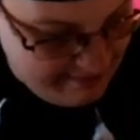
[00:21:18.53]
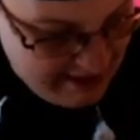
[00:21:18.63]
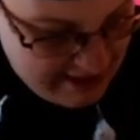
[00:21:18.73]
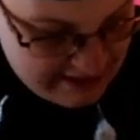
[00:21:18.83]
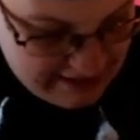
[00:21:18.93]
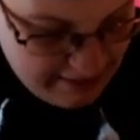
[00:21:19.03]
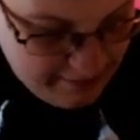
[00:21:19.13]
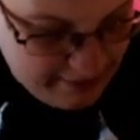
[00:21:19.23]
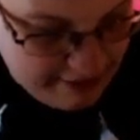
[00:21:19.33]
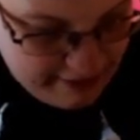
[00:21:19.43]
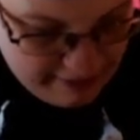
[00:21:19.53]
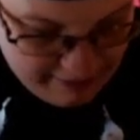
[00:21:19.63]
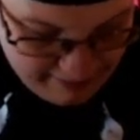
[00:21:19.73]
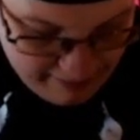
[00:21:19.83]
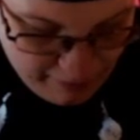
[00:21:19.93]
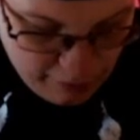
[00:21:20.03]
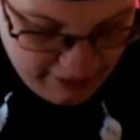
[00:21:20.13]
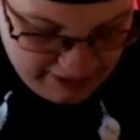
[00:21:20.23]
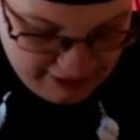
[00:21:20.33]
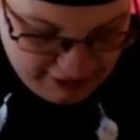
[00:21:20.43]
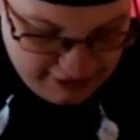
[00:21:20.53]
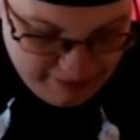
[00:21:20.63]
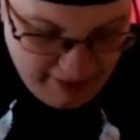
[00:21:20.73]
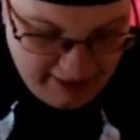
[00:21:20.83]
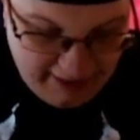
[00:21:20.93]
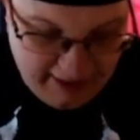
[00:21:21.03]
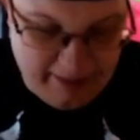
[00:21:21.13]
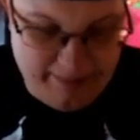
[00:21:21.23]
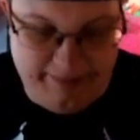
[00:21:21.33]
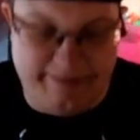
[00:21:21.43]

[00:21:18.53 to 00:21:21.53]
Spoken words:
as they were more than just running up,